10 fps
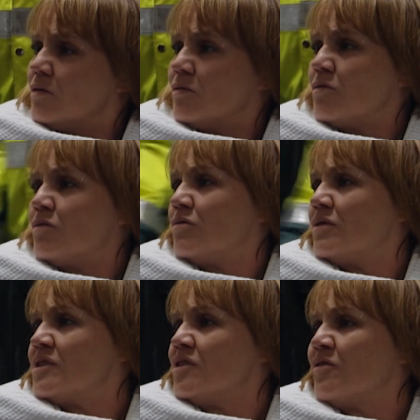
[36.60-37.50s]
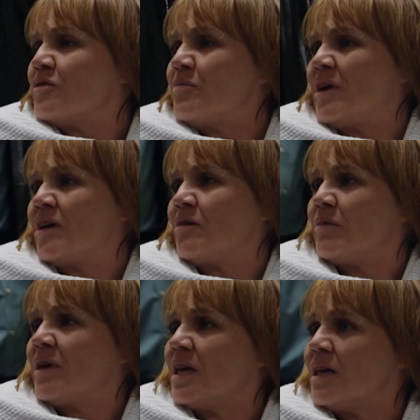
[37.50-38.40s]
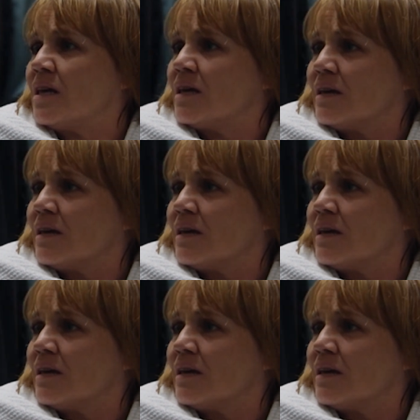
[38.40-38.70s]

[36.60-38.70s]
No, it's not the baby.